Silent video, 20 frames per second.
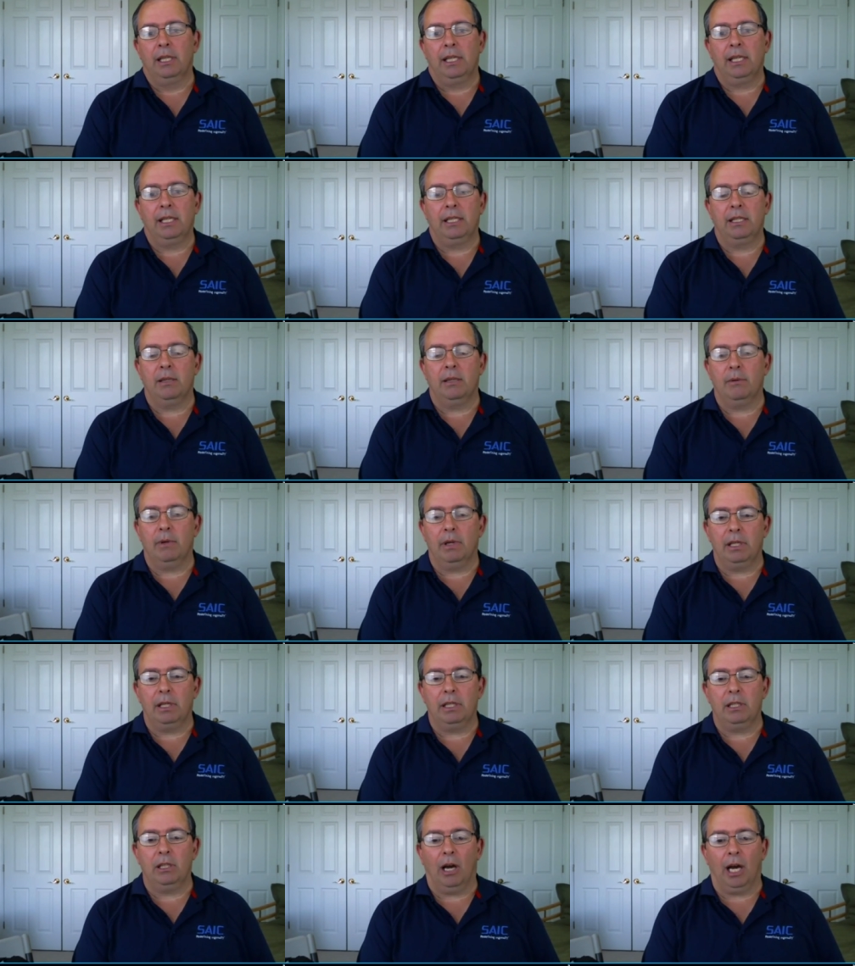in the
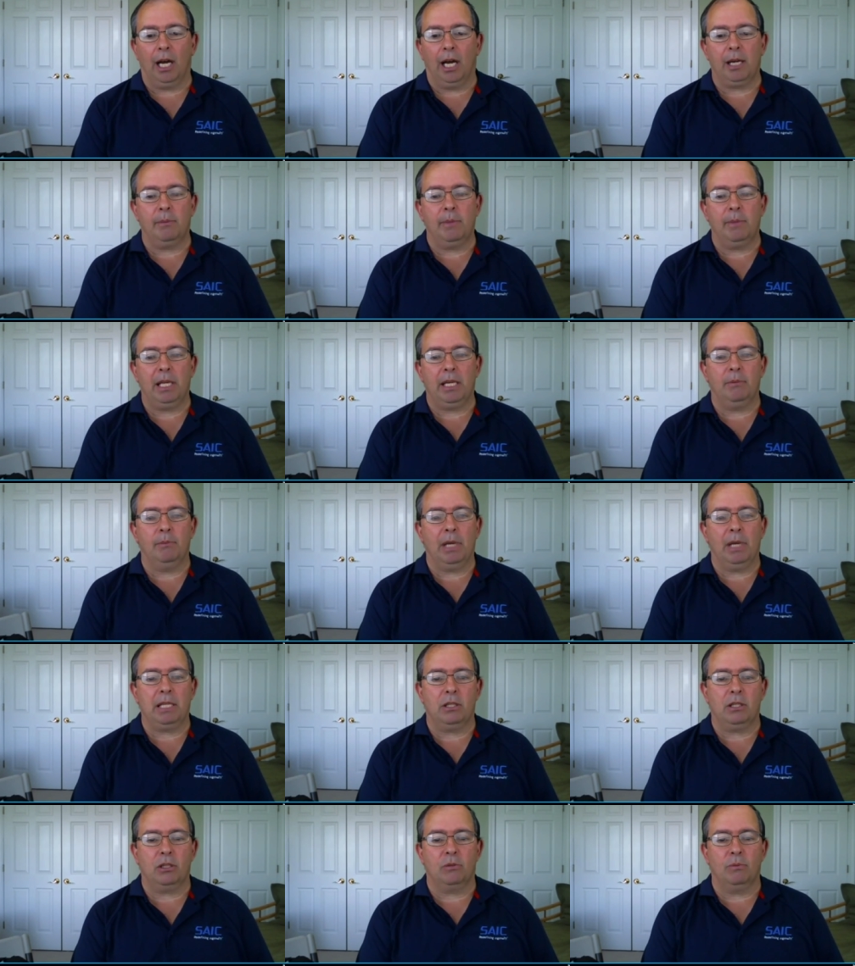in the automated
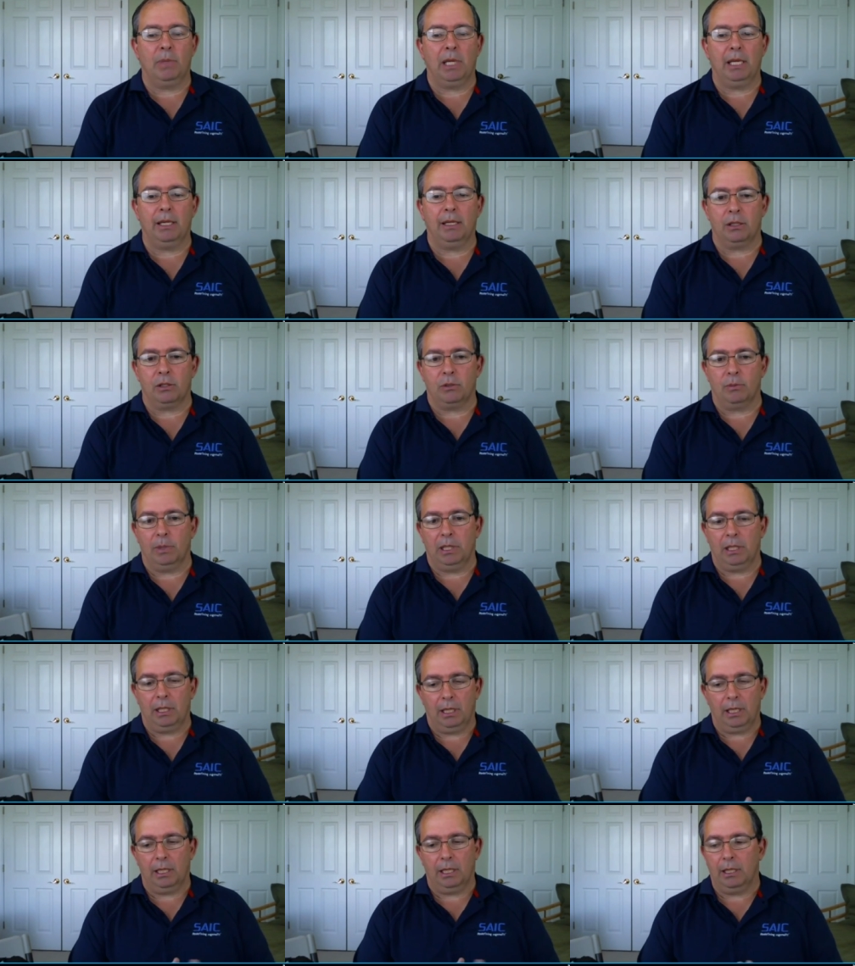message
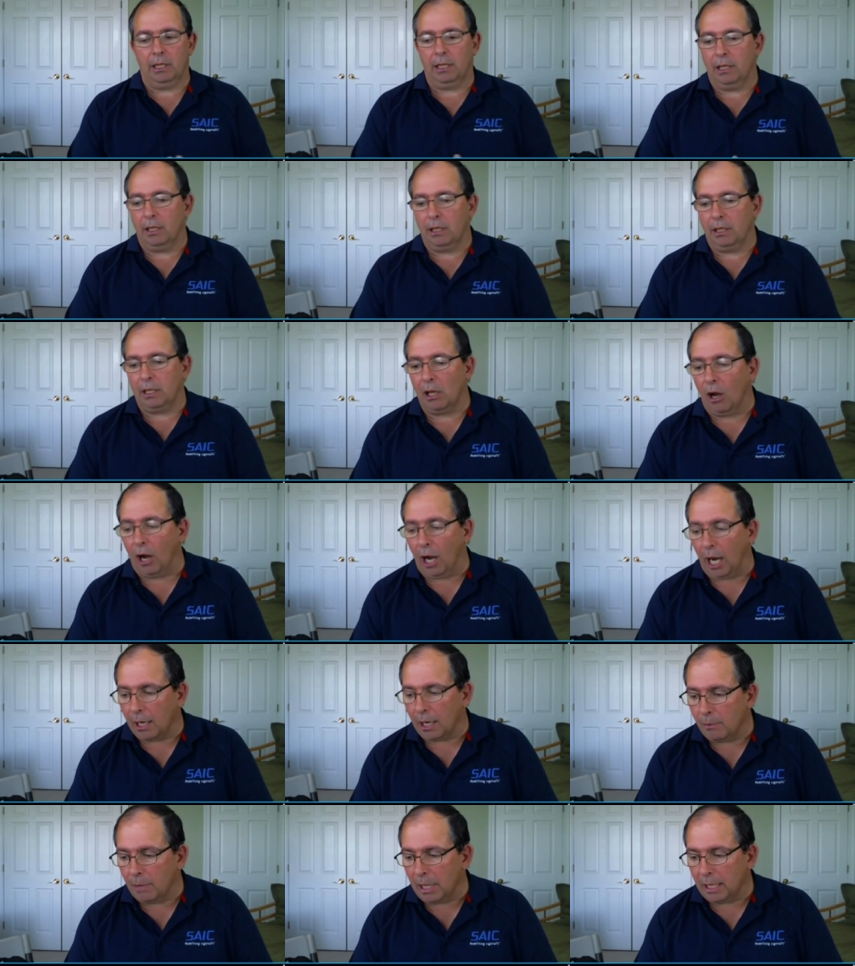management, in mm-hmm. the
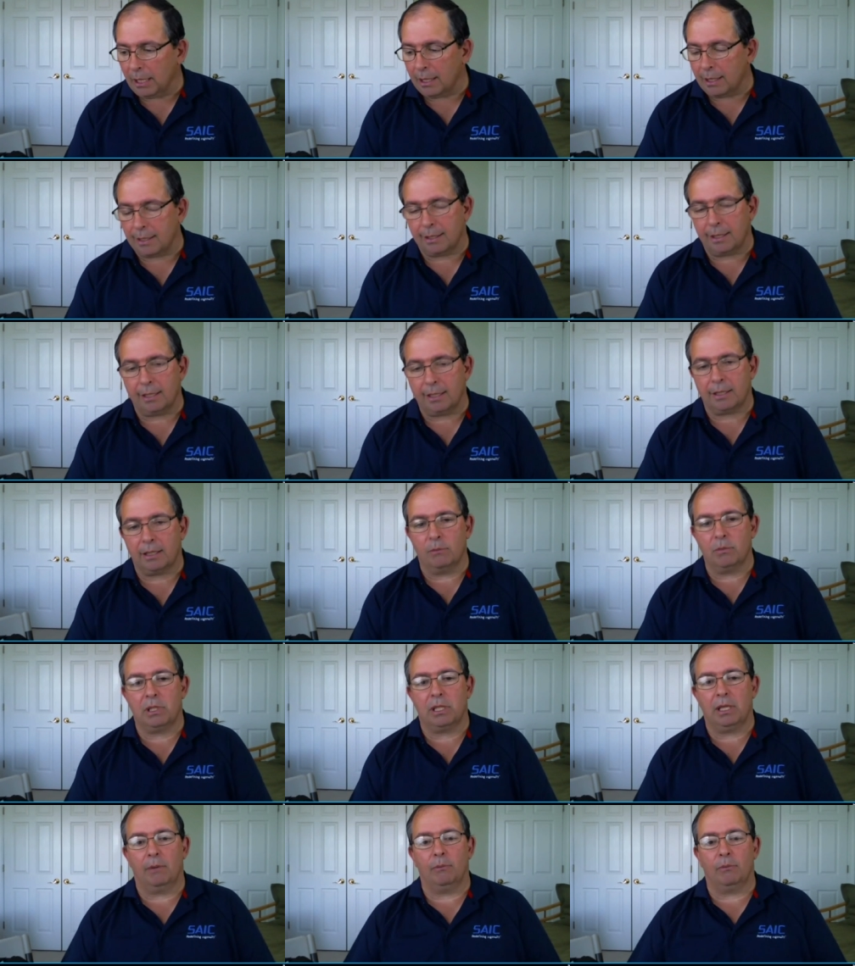automated
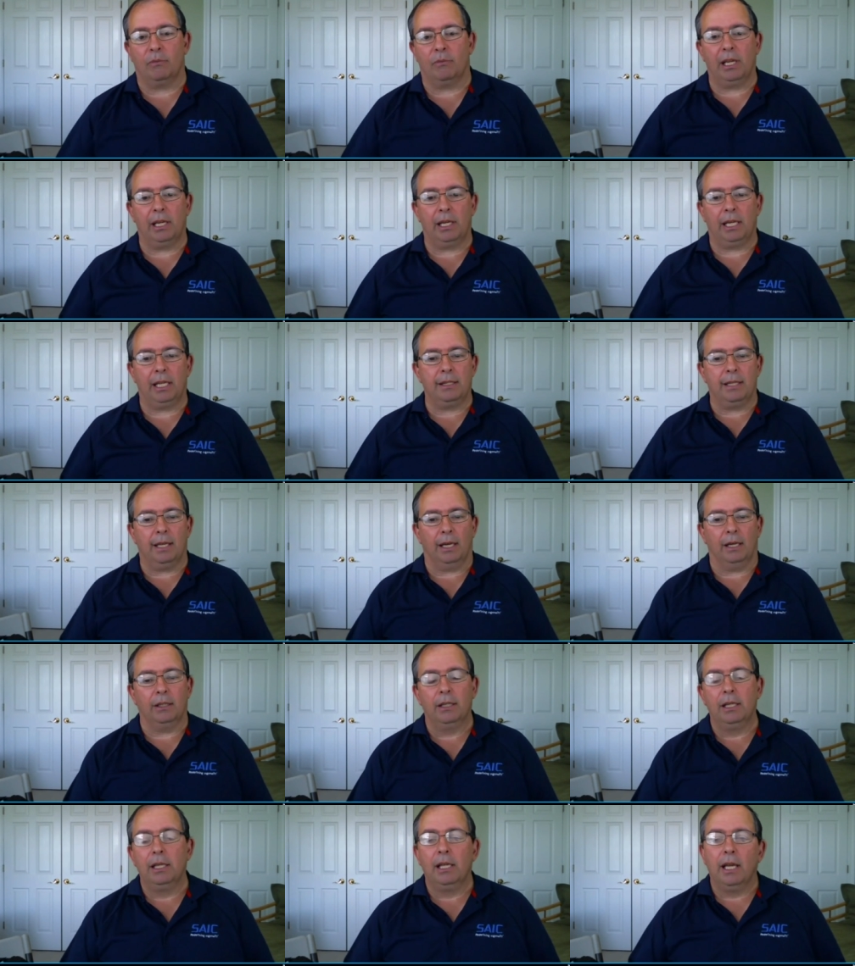systems that ran
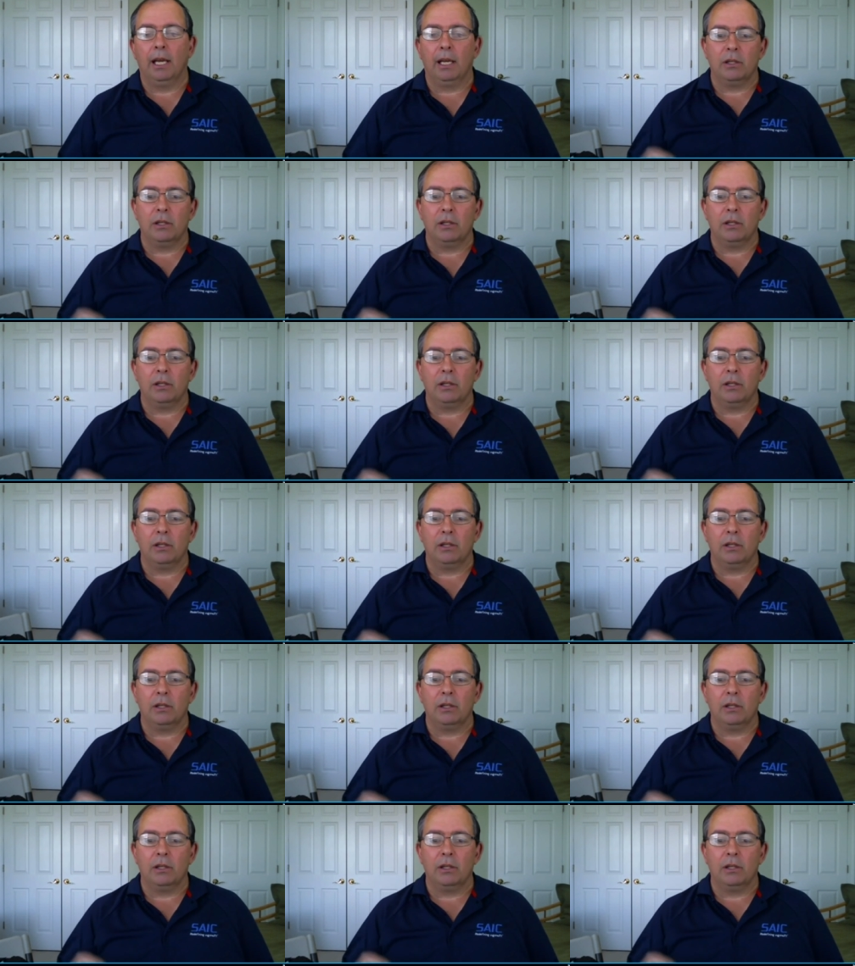Intel.